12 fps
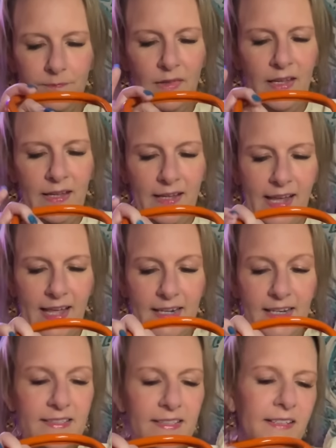And it's a
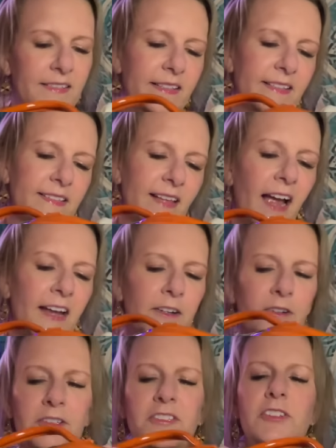designer
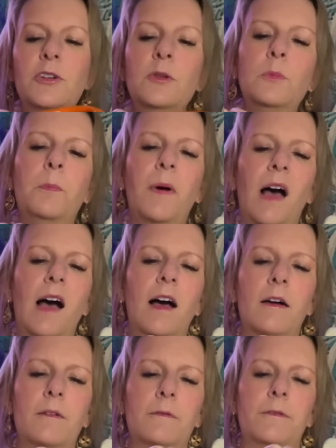dupe
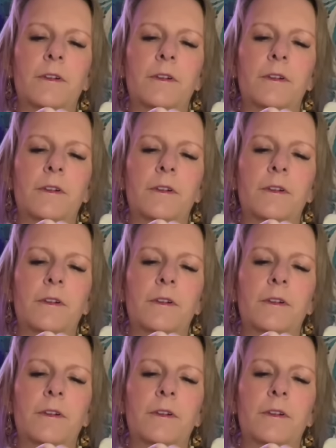of